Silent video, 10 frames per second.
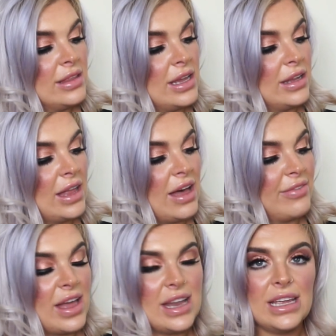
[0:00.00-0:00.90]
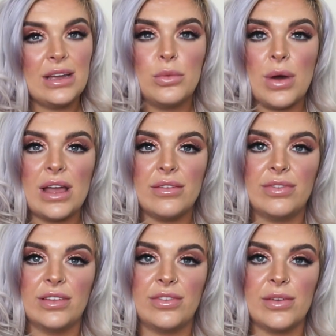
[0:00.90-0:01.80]
Then I'll have any white
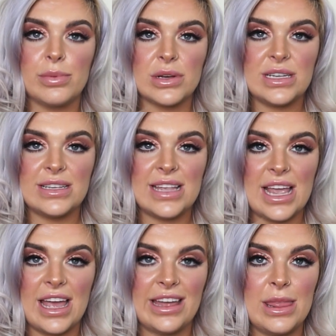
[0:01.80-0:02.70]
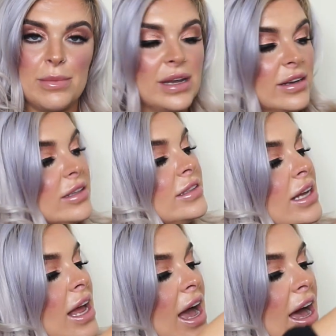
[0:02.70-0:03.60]
fluffy brushes here in the middle,
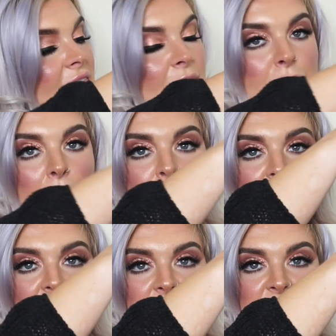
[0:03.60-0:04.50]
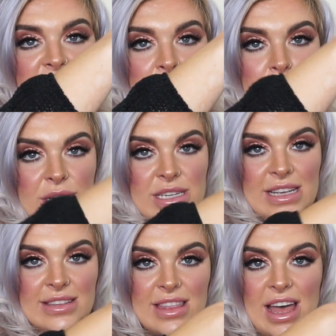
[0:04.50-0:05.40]
and then my black fluffy
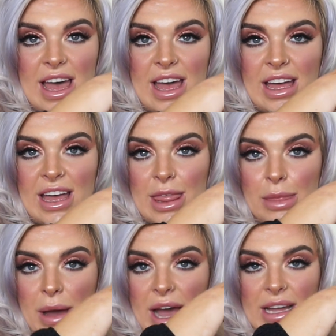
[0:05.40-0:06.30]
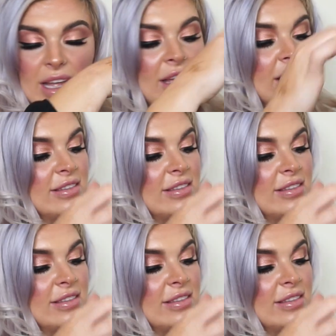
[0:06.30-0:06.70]
brushes there at the back.